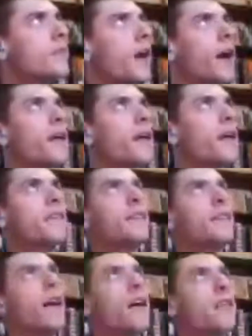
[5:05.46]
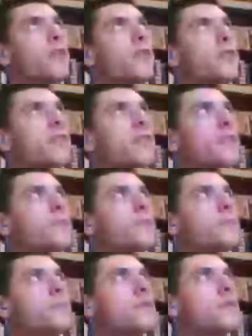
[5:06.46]
I see how there's
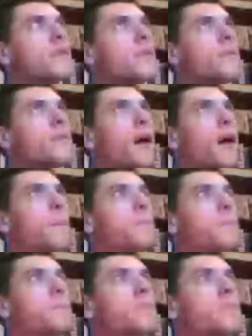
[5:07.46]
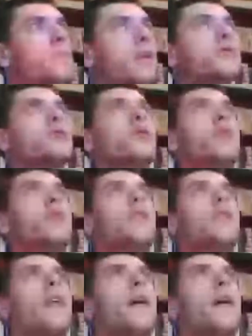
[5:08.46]
a bit of truth to
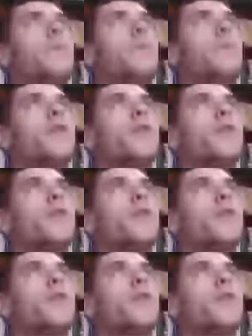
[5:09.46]
that, but there's